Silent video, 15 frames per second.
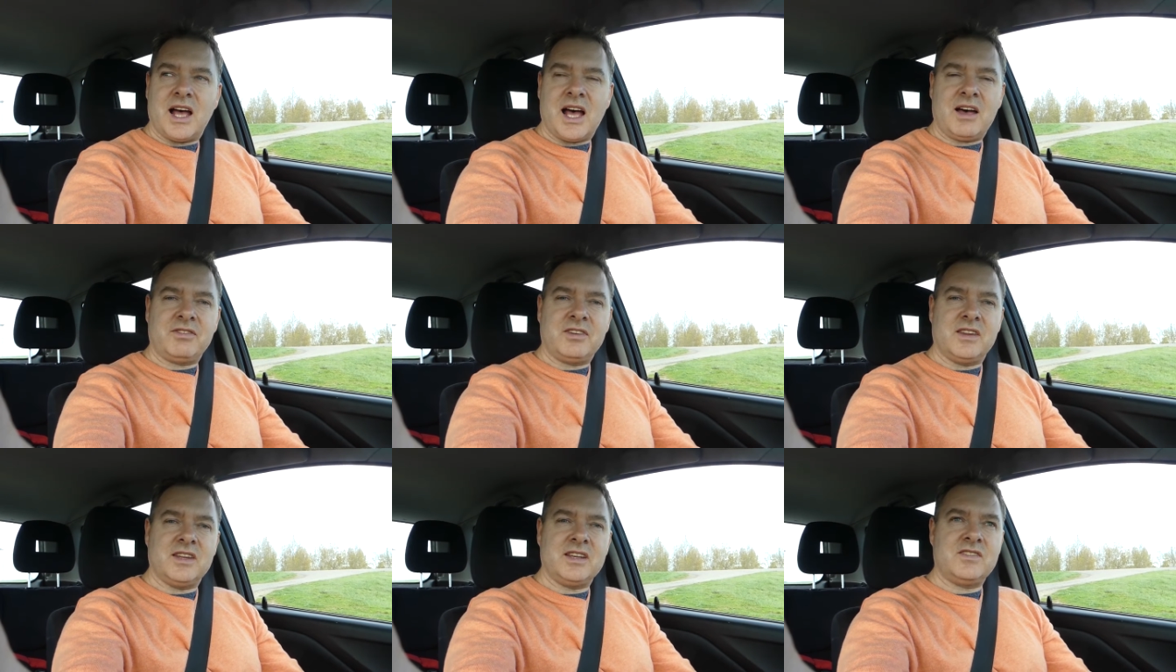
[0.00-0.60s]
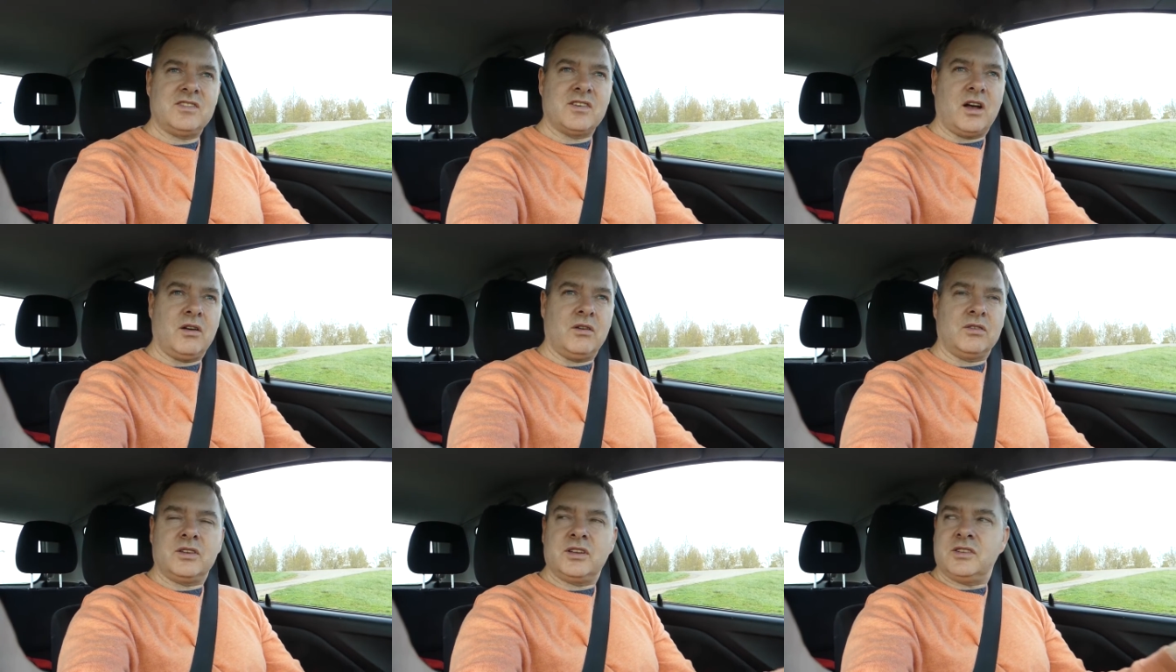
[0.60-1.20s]
After this
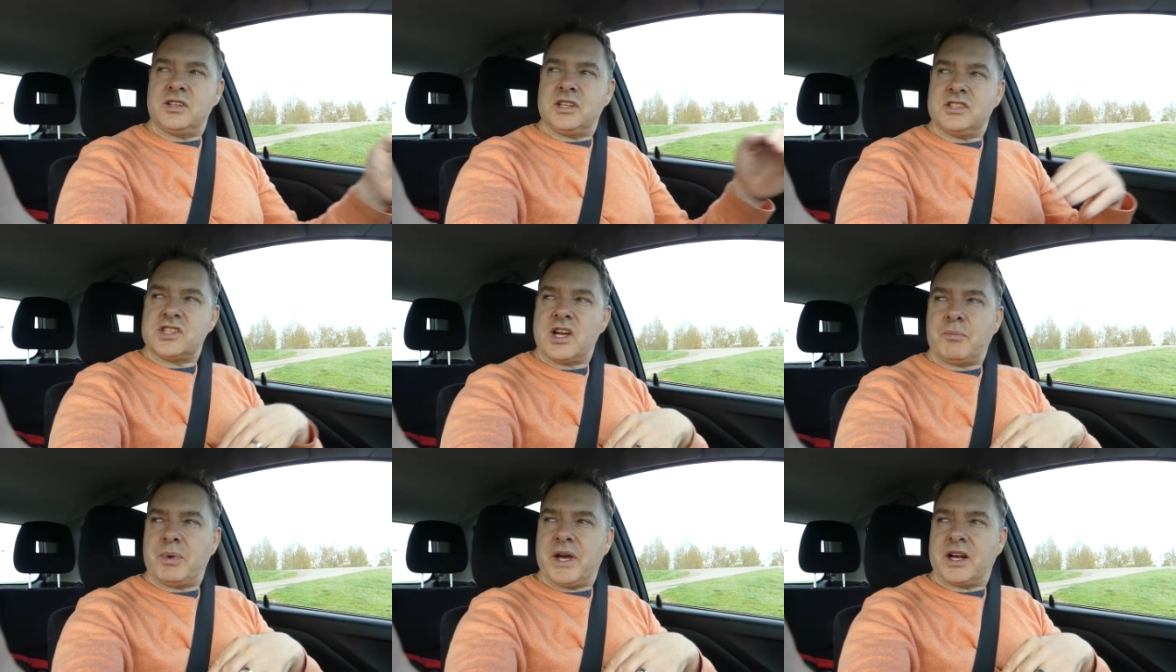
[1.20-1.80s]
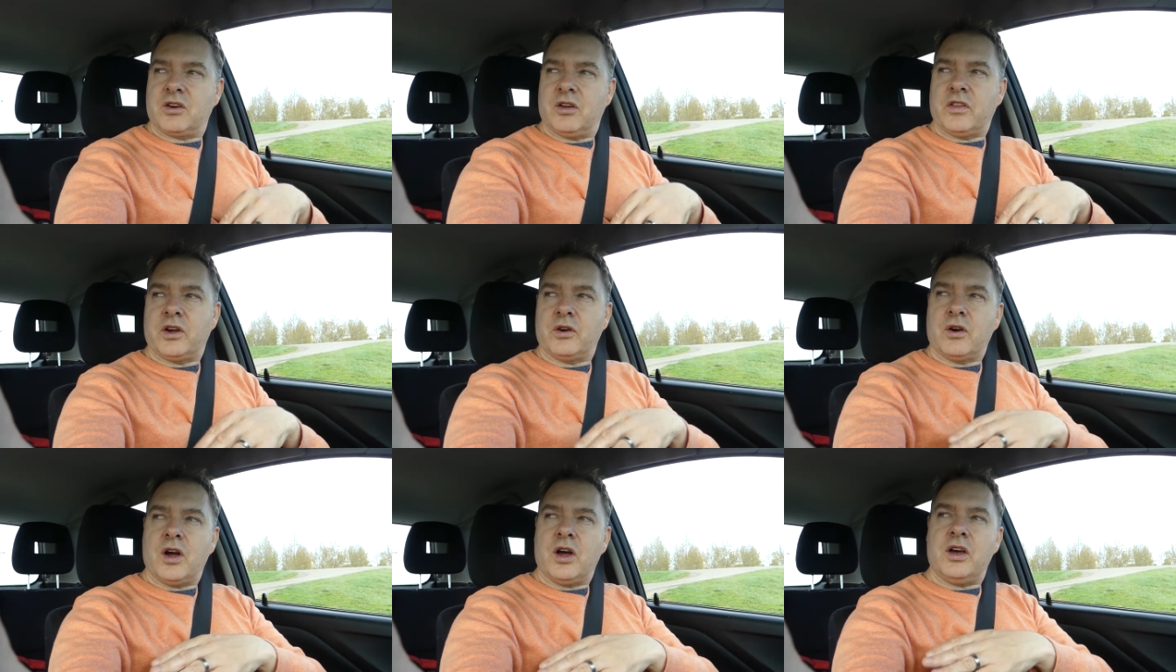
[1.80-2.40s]
I'll jump back on
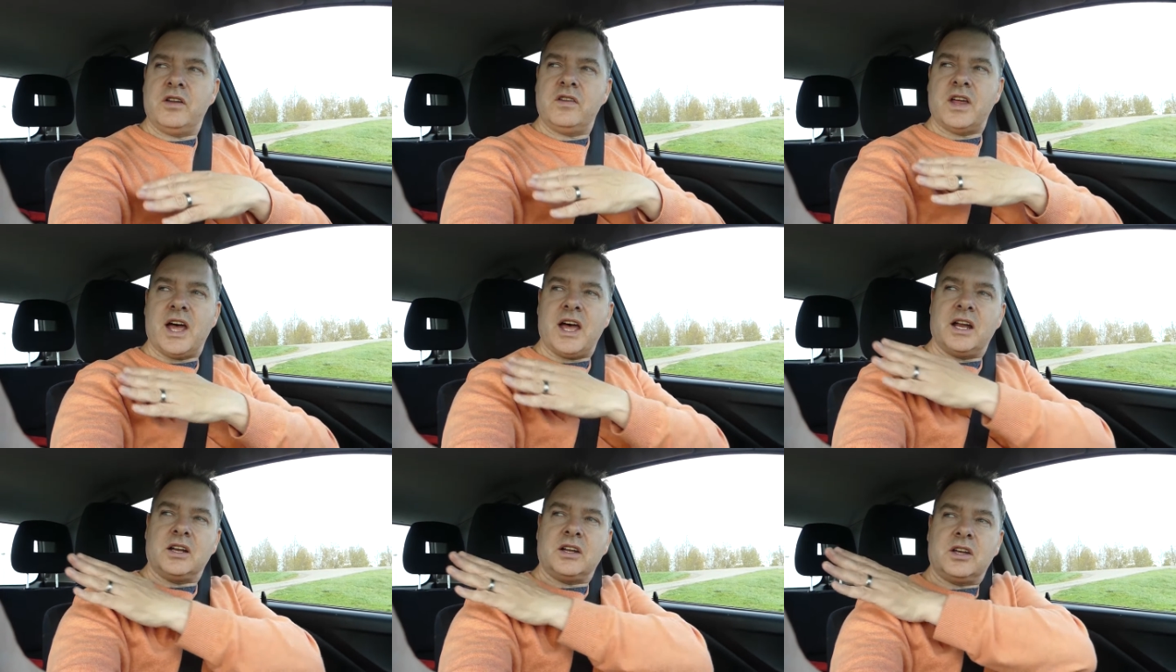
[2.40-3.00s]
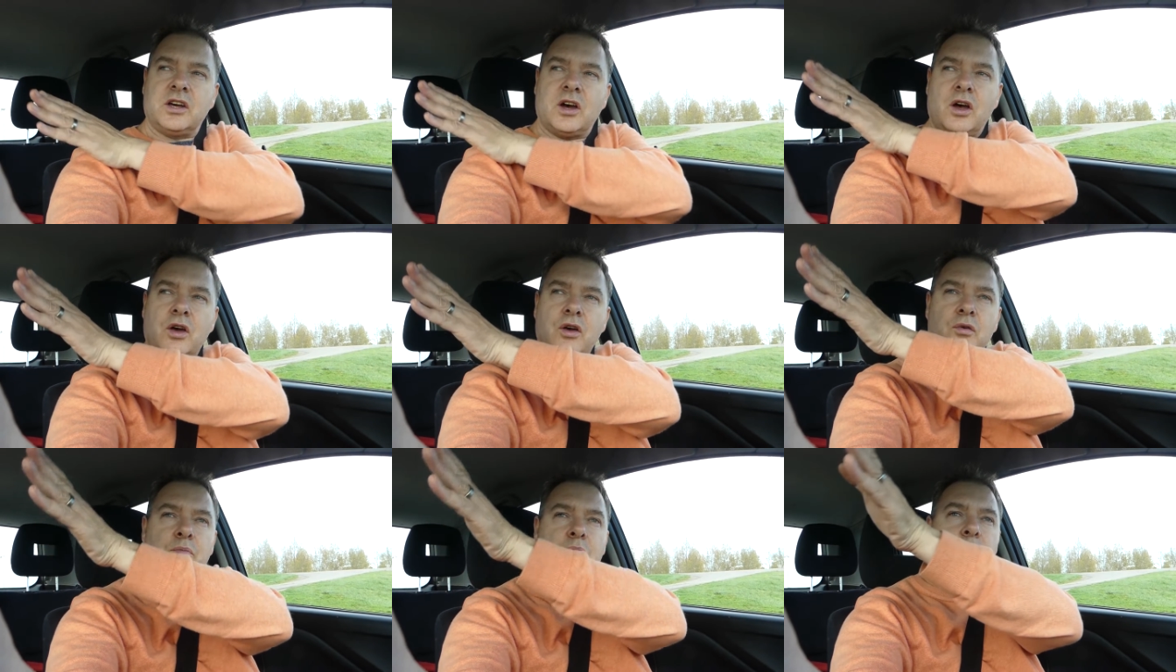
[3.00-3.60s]
the road and
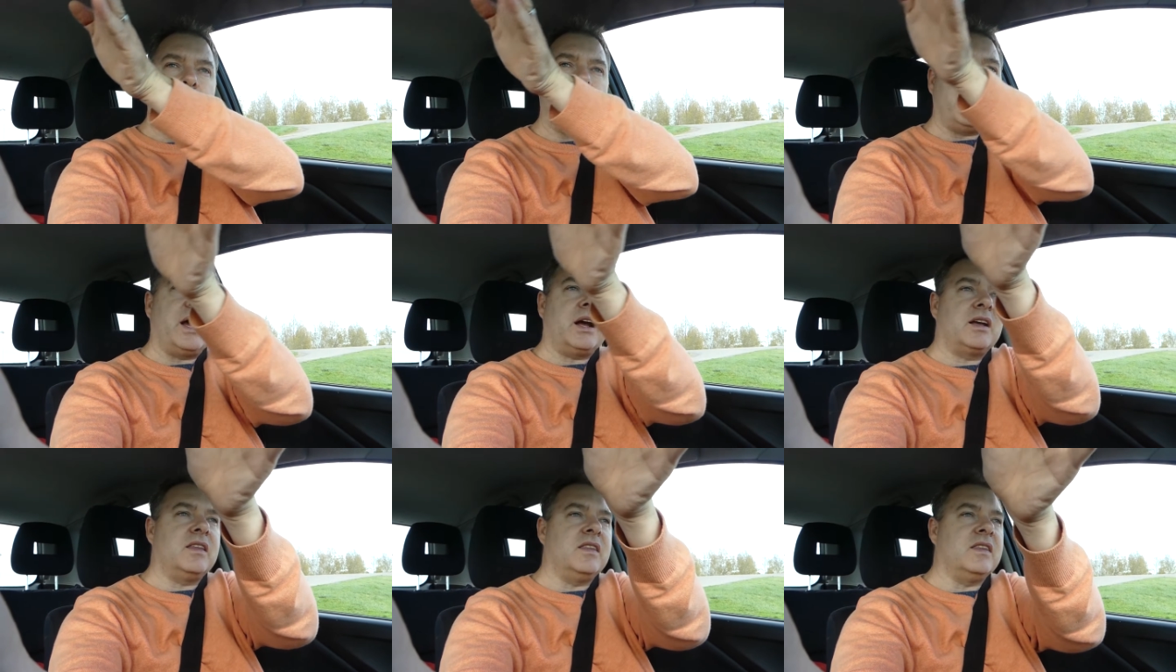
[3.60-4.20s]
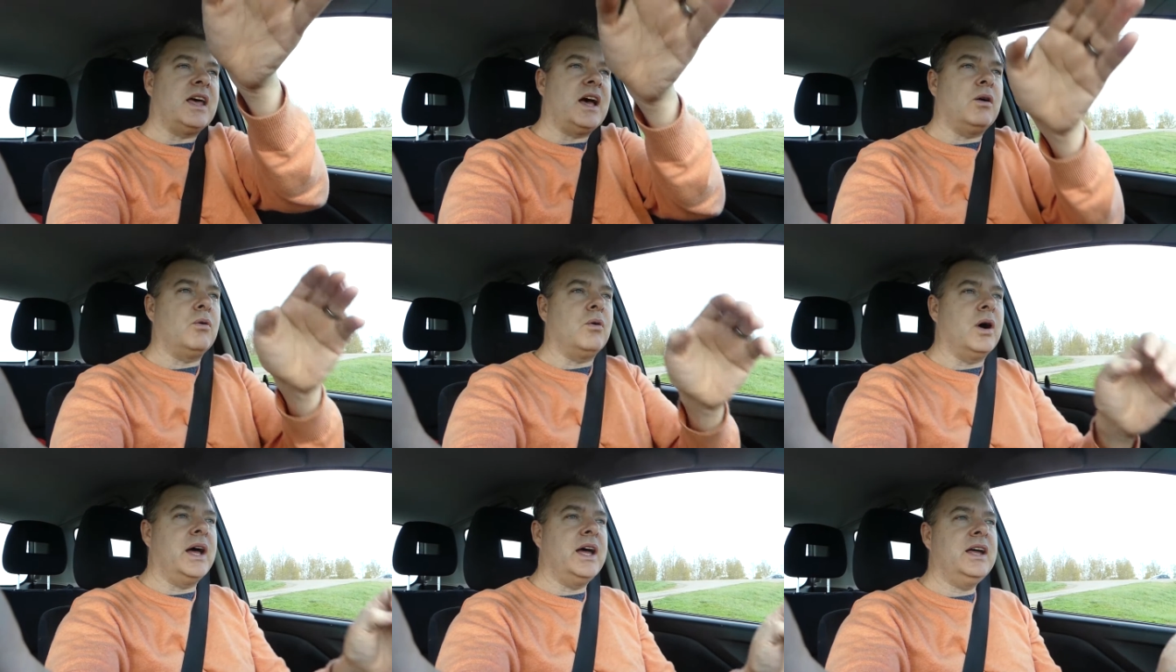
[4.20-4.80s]
go back that
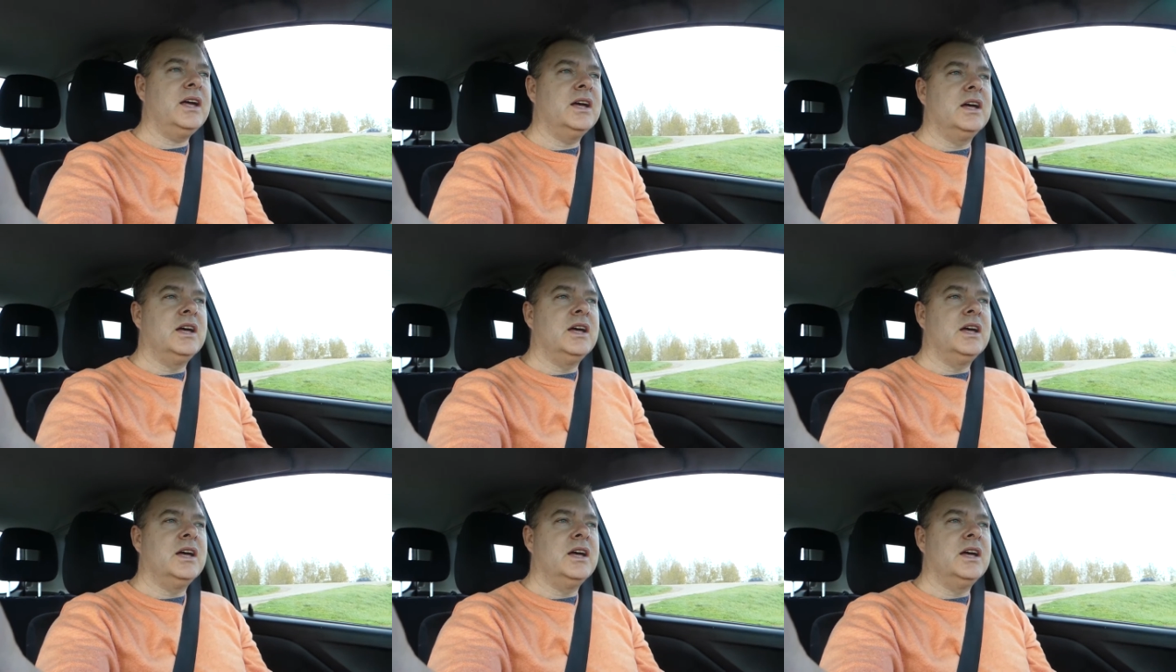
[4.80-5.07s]
way